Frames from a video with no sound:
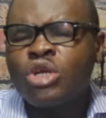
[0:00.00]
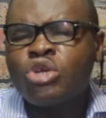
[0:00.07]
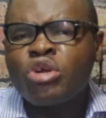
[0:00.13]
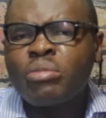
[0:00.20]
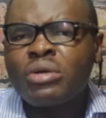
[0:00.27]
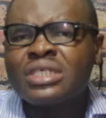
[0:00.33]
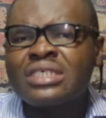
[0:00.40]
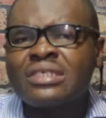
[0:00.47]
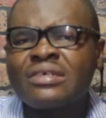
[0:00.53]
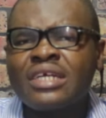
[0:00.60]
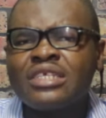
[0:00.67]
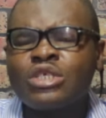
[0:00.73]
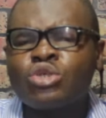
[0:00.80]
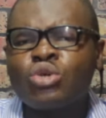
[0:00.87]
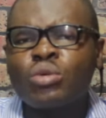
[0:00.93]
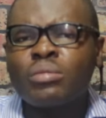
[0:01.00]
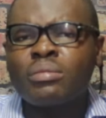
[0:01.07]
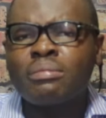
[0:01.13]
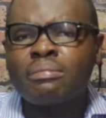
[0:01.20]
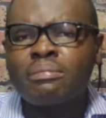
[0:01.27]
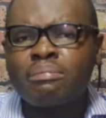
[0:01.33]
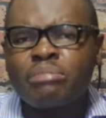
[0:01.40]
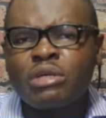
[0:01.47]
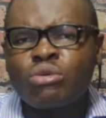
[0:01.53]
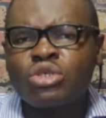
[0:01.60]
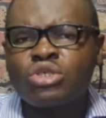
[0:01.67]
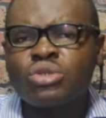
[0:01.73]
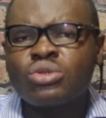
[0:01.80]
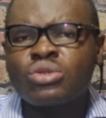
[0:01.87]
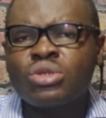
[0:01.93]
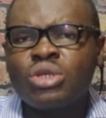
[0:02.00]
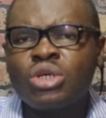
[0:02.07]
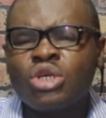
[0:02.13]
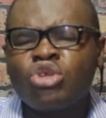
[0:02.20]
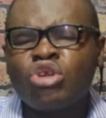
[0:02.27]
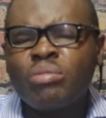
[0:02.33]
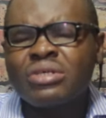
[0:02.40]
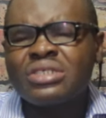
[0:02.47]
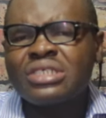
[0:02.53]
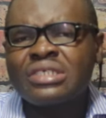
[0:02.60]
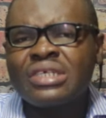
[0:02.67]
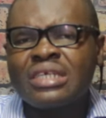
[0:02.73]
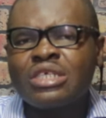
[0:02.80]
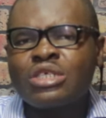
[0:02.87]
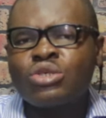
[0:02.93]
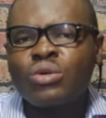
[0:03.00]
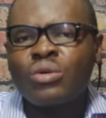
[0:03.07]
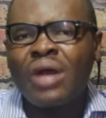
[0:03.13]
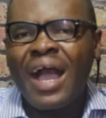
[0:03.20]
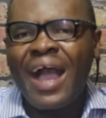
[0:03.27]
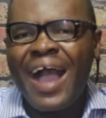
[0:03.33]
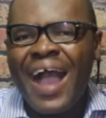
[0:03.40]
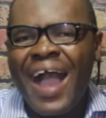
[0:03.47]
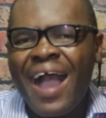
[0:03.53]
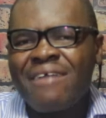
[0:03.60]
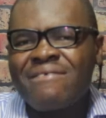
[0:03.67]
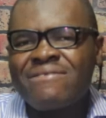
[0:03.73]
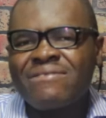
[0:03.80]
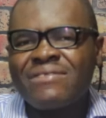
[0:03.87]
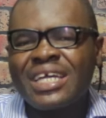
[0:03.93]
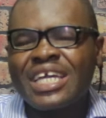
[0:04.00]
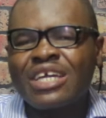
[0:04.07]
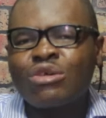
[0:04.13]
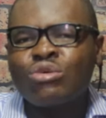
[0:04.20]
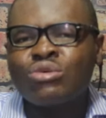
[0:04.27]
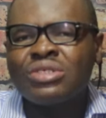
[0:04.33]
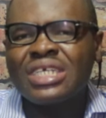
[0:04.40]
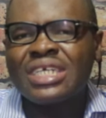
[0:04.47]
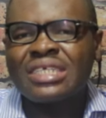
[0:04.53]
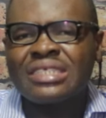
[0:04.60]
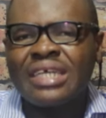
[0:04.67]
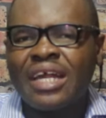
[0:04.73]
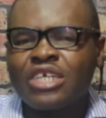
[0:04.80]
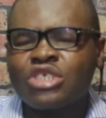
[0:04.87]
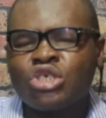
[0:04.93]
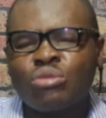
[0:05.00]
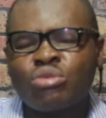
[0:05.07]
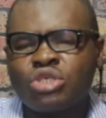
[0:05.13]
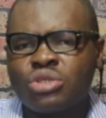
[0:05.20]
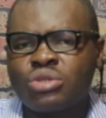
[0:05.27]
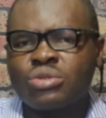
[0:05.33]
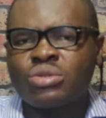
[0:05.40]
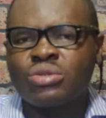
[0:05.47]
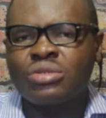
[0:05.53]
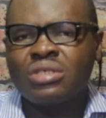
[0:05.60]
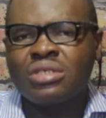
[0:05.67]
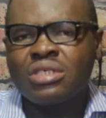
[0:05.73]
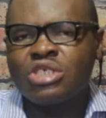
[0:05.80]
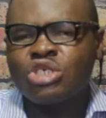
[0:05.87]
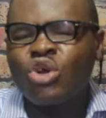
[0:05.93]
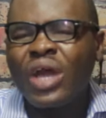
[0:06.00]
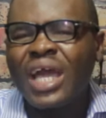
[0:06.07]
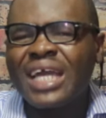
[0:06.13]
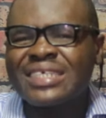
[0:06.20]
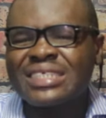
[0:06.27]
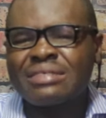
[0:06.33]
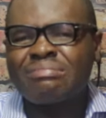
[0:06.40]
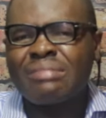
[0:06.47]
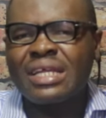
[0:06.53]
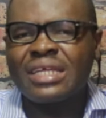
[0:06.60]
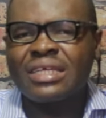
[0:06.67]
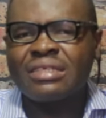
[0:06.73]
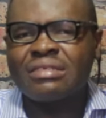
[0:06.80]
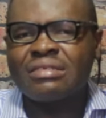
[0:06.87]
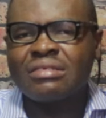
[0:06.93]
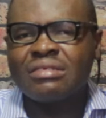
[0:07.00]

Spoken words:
Nobody's ready to be with you. Nobody's ready to have a good interaction with you. Your hair is smelling.